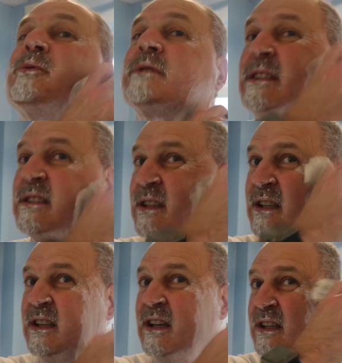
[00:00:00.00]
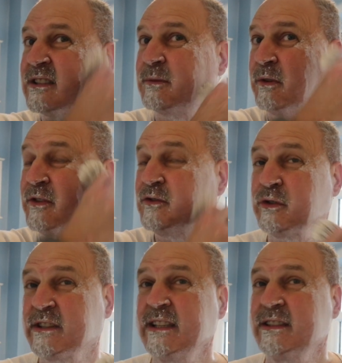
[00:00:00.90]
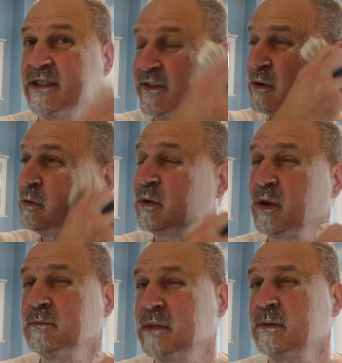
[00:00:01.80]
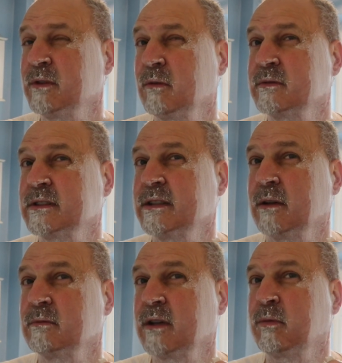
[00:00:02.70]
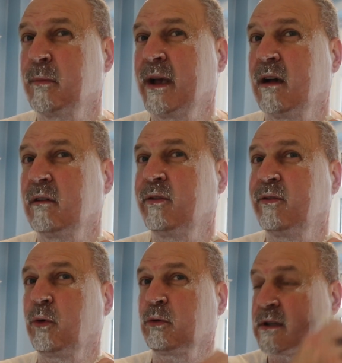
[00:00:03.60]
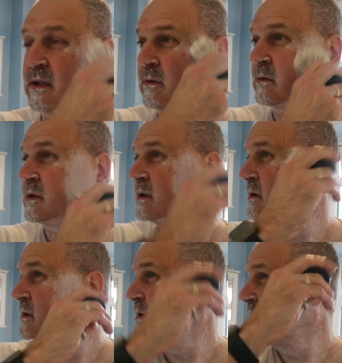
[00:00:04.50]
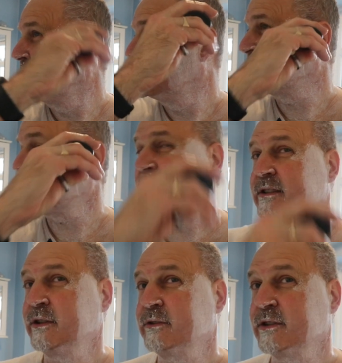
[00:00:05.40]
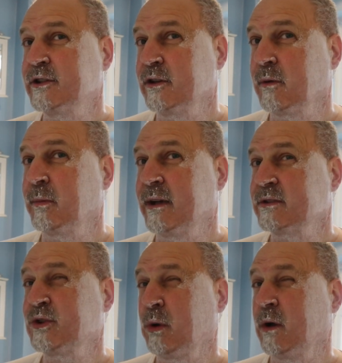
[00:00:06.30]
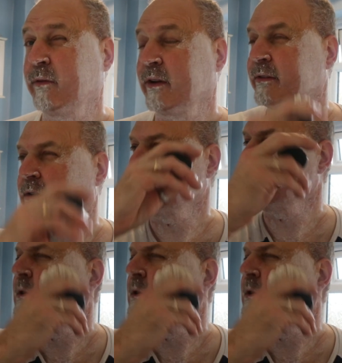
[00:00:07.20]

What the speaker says: morning. Some of you got kids. If you were like me when I was a kid, I was up about 4 o'clock. Santa's used to turn up about 12, I think.